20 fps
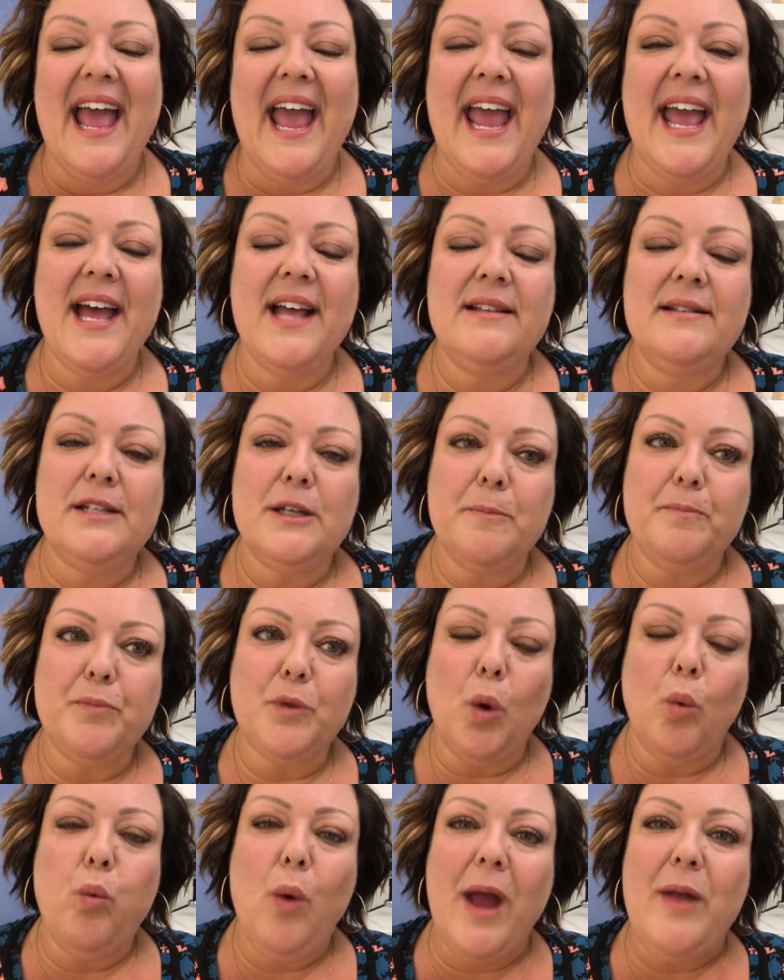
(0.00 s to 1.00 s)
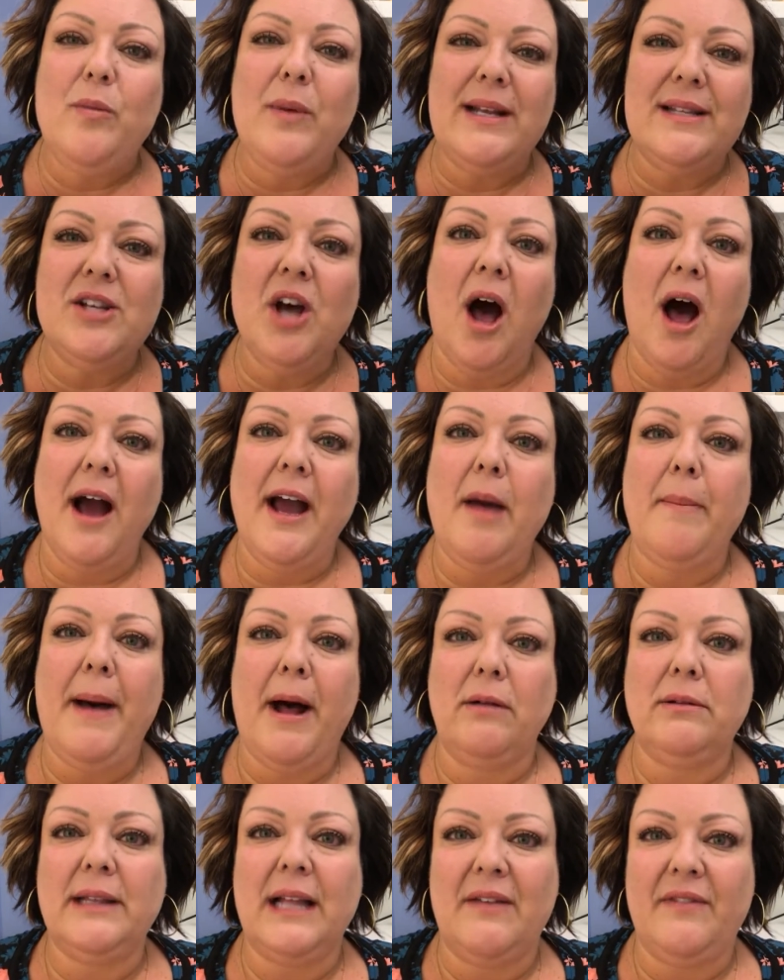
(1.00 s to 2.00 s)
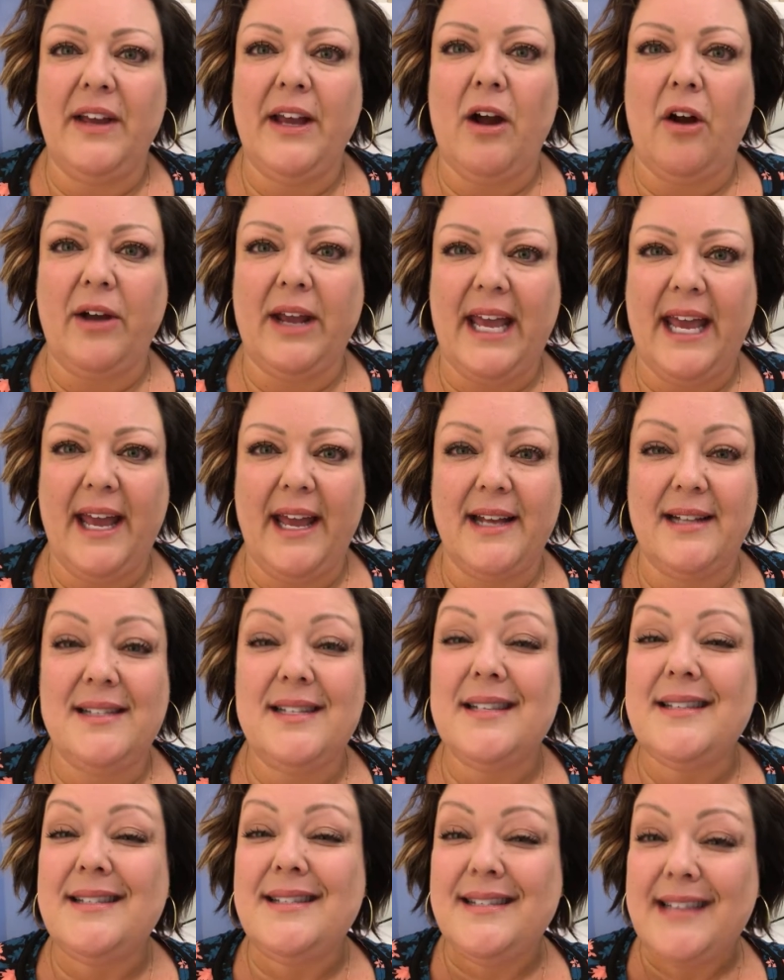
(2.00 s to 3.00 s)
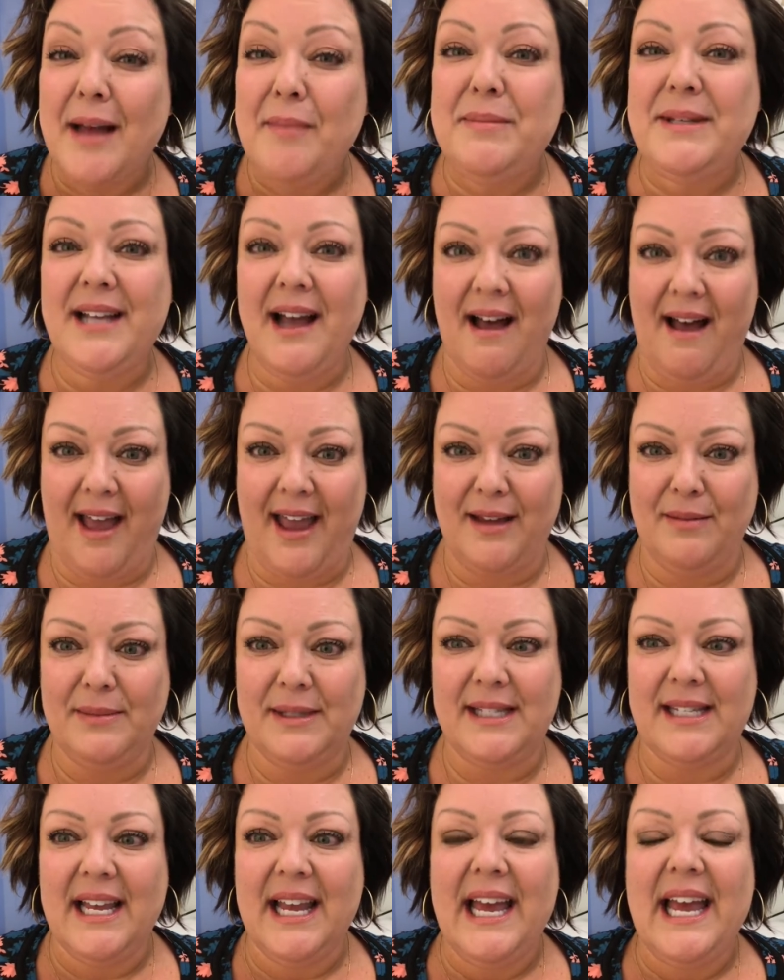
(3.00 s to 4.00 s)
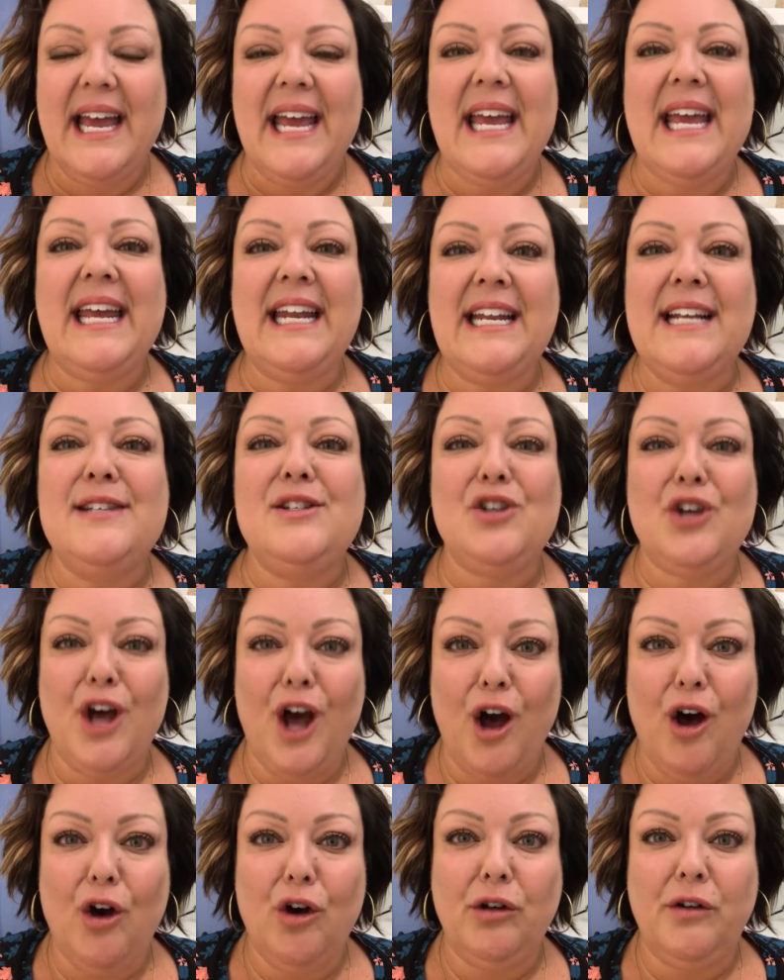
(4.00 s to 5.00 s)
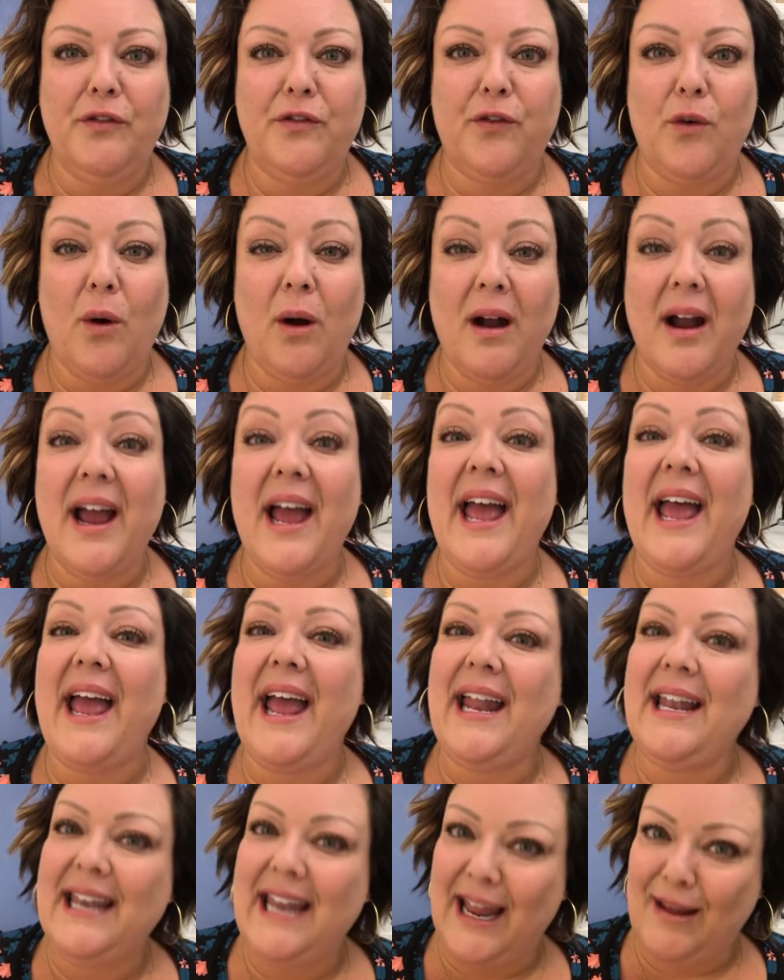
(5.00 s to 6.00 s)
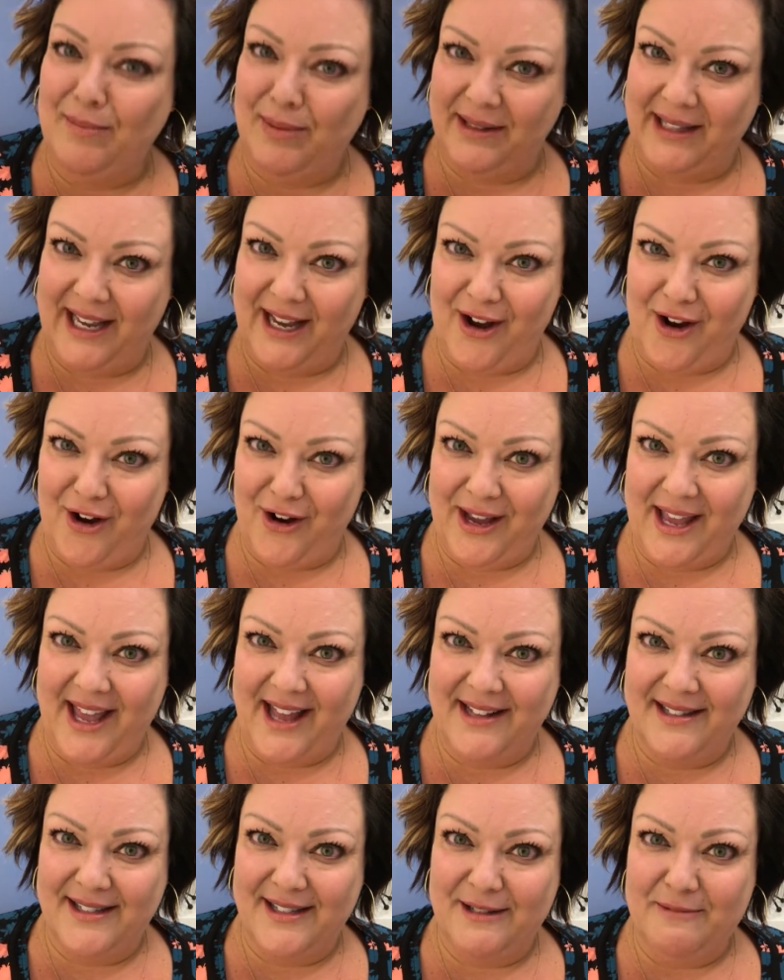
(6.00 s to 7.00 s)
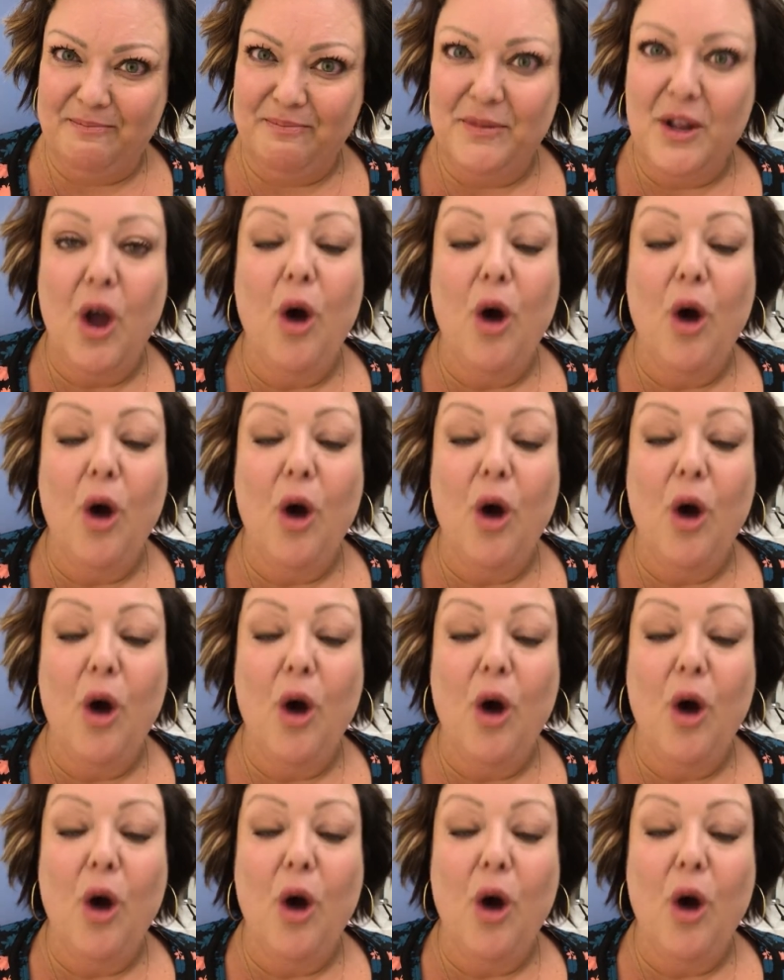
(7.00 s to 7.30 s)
And when we talk about loving our kids, sometimes it is code for enabling our kids.